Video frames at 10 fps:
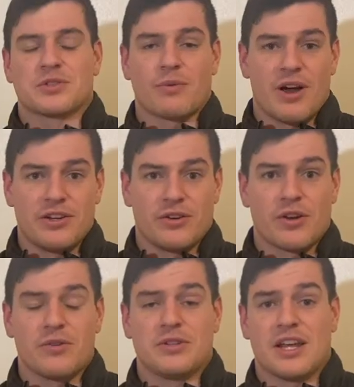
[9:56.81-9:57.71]
squat, don't
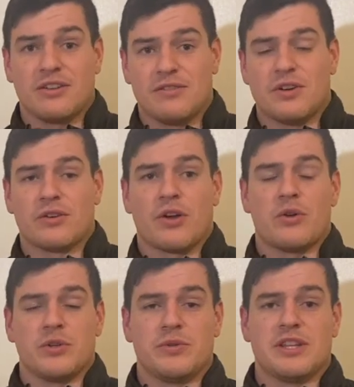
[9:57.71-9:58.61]
go deadlift, don't
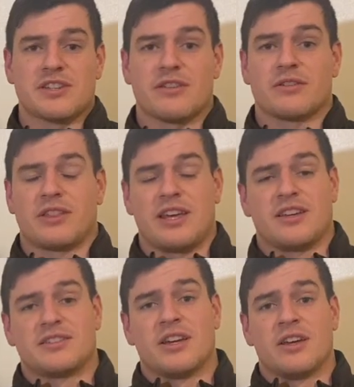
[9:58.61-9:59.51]
go do these other
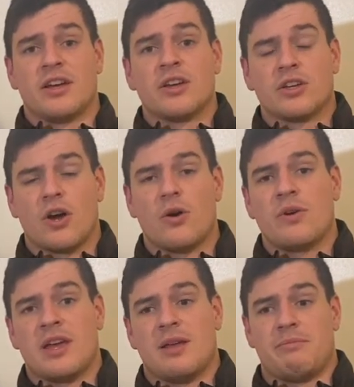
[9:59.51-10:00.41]
things.
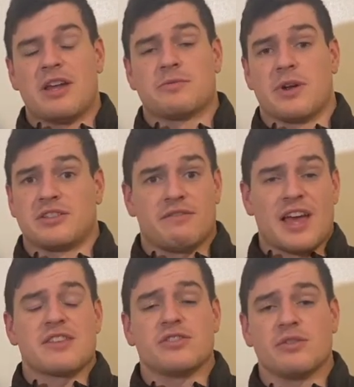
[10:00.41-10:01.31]
Go and bench press. If
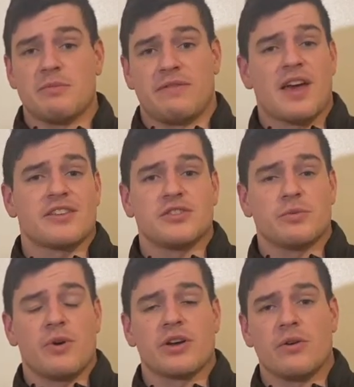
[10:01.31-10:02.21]
that's your
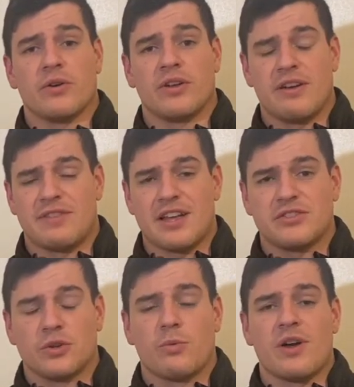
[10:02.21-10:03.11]
one goal, if
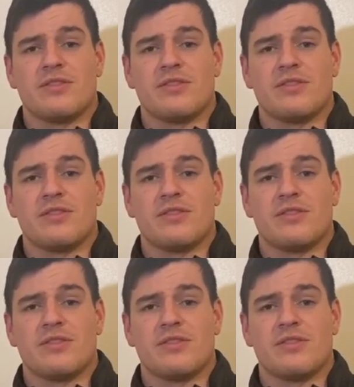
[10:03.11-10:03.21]
that's your one